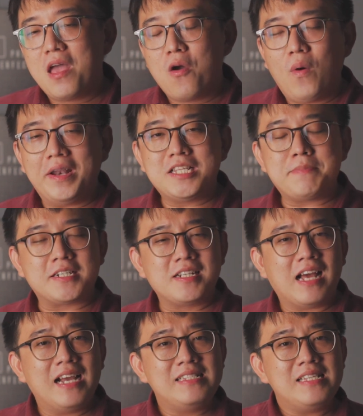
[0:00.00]
What it
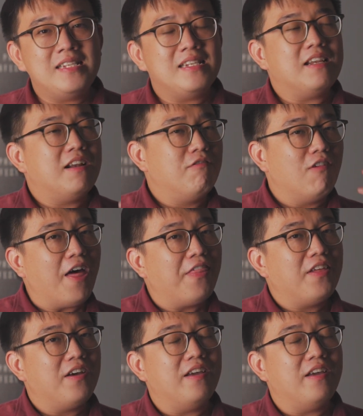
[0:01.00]
specializes in, rather,